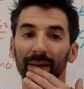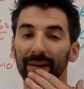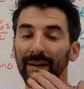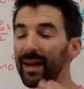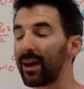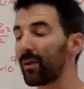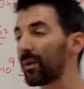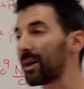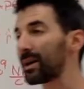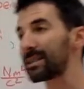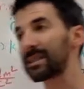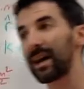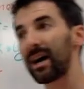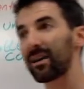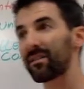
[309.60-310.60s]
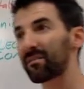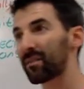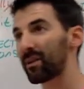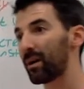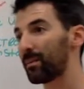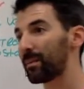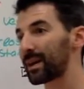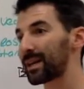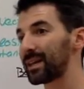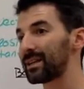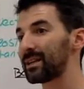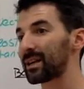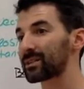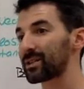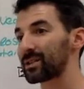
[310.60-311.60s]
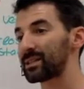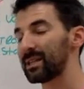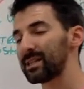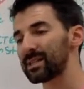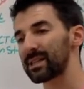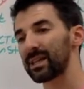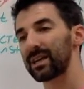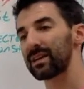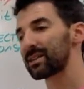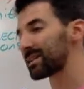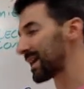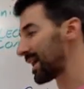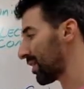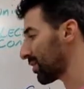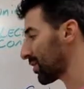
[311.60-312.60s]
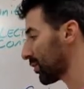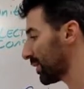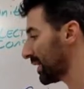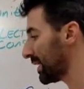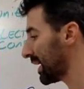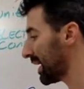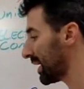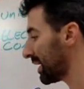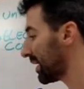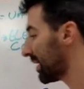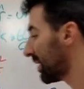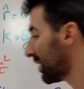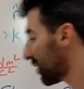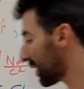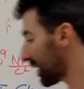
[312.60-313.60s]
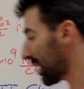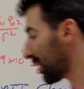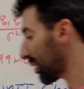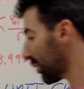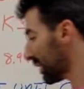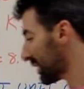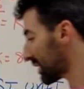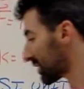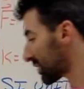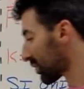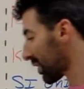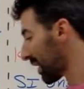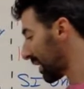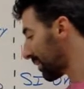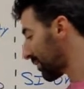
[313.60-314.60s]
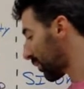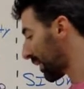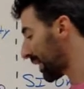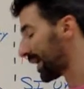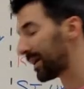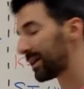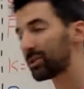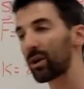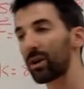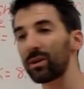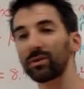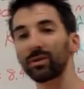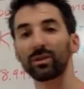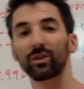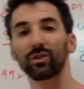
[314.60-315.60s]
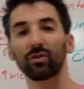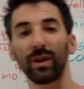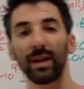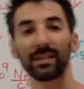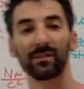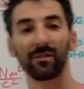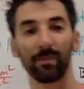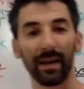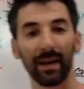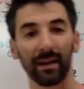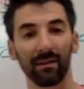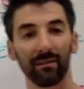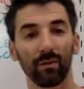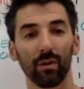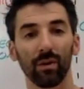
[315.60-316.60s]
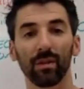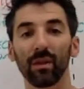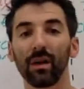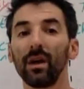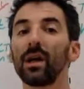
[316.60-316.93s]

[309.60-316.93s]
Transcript: Now, aside from conductors and insulators, how can we describe the way charges transfer back and forth?